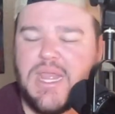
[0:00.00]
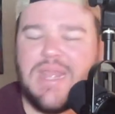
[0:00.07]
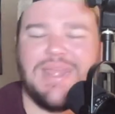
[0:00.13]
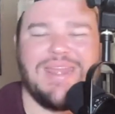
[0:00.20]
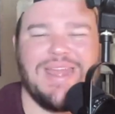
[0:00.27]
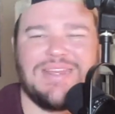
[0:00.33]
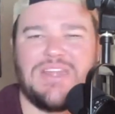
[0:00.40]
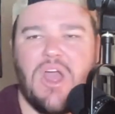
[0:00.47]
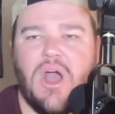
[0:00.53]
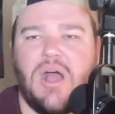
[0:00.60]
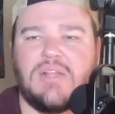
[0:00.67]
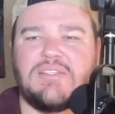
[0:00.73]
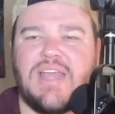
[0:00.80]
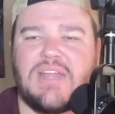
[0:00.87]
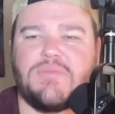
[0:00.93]
he had
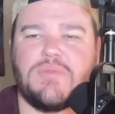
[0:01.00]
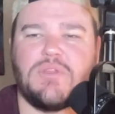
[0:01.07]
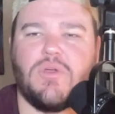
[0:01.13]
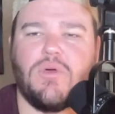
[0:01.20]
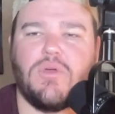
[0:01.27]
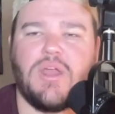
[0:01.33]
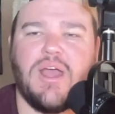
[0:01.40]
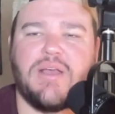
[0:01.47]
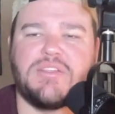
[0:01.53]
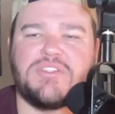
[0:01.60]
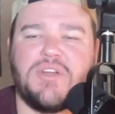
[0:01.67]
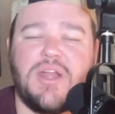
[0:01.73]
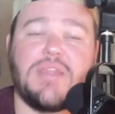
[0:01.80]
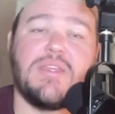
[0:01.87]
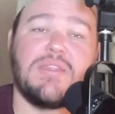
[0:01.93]
contact with Cole Custer,
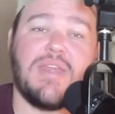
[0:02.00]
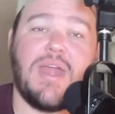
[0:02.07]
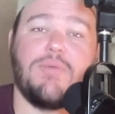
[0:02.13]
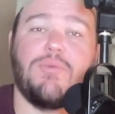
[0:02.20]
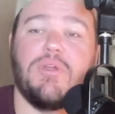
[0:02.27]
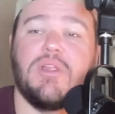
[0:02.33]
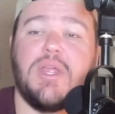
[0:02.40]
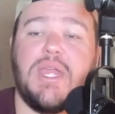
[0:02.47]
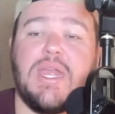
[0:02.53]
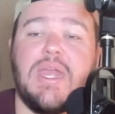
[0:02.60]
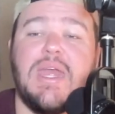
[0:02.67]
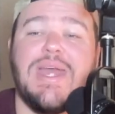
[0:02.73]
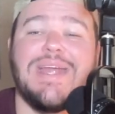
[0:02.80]
and I think that really